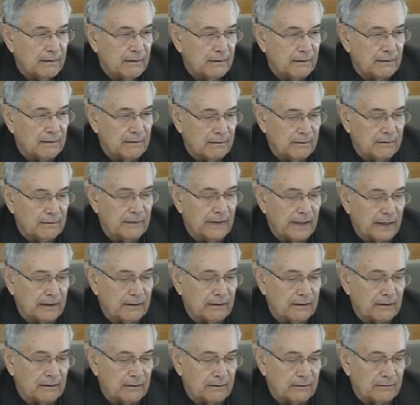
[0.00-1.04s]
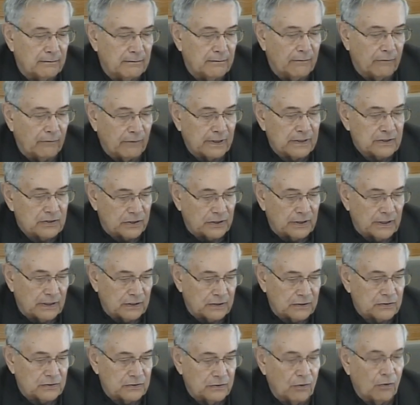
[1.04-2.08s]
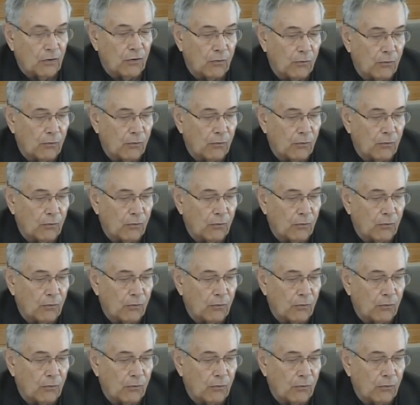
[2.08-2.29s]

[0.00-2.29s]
the residents know